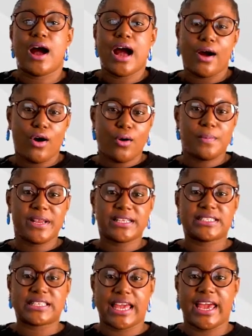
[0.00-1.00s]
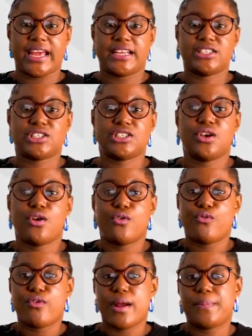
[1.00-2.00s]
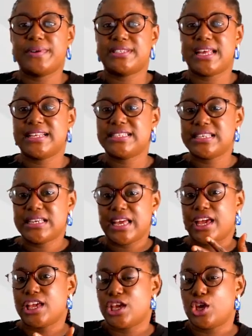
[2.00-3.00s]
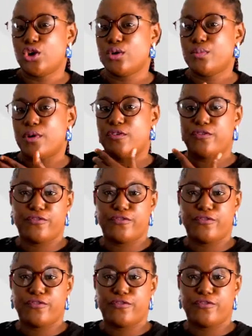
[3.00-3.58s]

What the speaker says: our oblique sketch representing a cube of